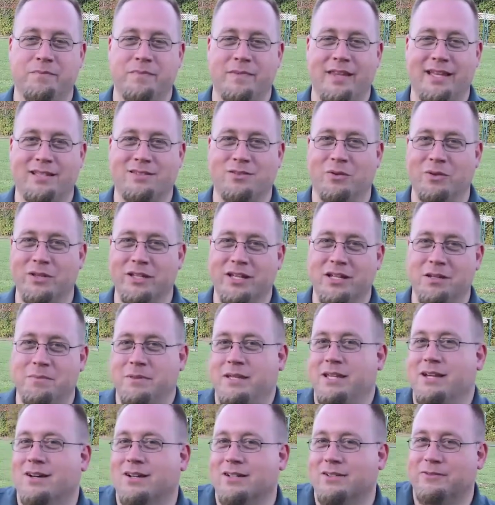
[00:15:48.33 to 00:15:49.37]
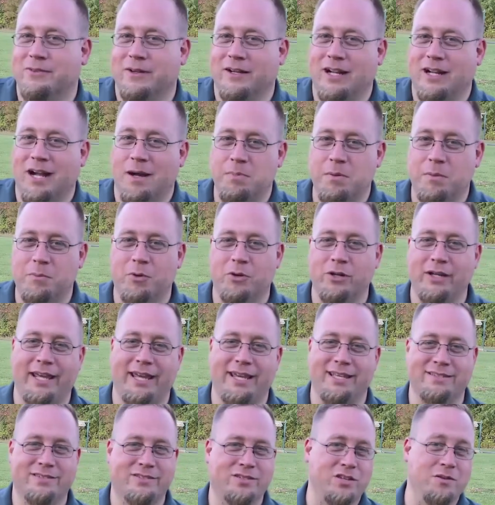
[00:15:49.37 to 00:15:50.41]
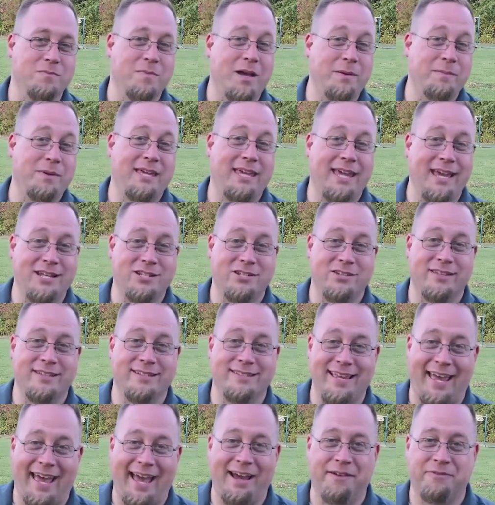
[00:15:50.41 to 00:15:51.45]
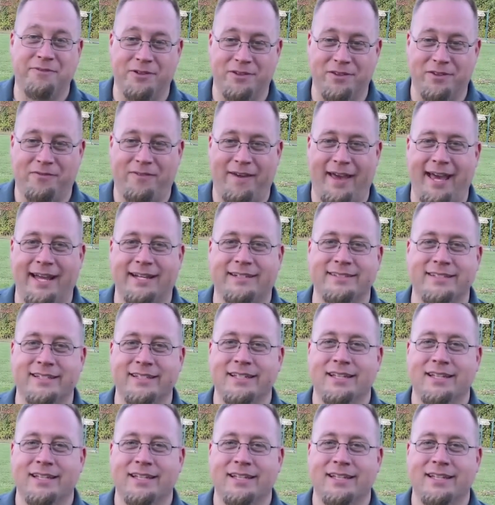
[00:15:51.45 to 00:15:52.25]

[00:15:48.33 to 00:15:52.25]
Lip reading: it's only gonna be on for a couple more days. So you might be catching this after the fact.